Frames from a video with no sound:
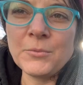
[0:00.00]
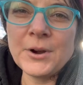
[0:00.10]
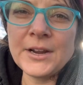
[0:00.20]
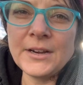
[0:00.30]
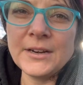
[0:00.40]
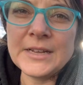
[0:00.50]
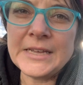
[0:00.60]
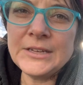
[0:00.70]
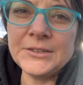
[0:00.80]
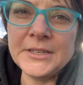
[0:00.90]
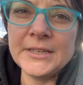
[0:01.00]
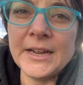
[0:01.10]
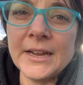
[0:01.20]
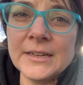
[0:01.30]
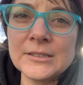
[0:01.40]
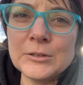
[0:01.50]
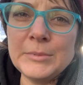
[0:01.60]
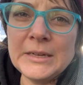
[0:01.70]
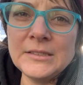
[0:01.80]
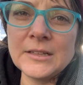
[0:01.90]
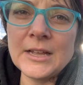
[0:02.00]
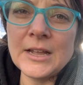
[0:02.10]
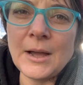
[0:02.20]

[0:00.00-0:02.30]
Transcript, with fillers: working on heel today. So basically